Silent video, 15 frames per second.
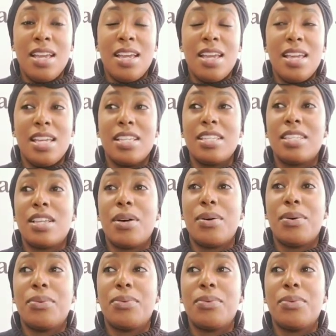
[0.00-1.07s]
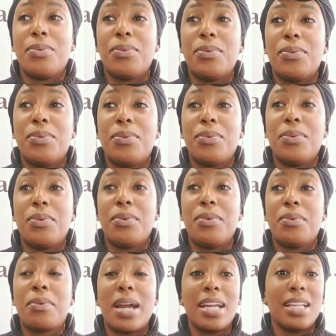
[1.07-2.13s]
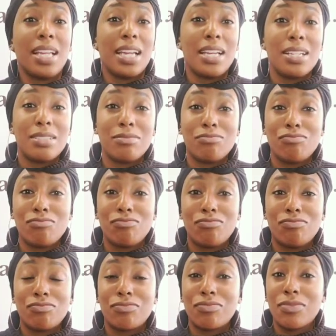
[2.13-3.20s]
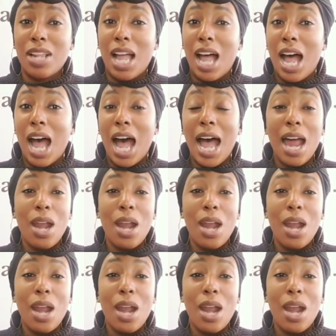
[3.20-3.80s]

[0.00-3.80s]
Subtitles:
And so right now, I